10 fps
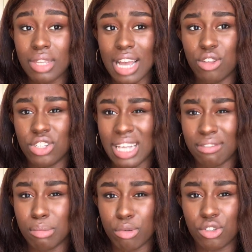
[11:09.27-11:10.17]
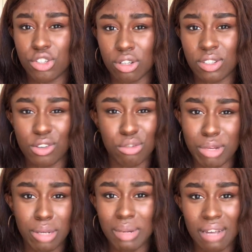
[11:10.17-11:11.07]
and you just have to boost your social
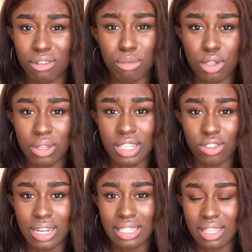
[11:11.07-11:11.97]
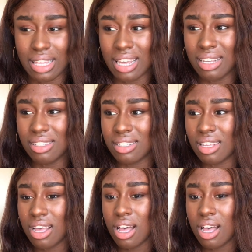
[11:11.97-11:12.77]
media platform doing these crazy things.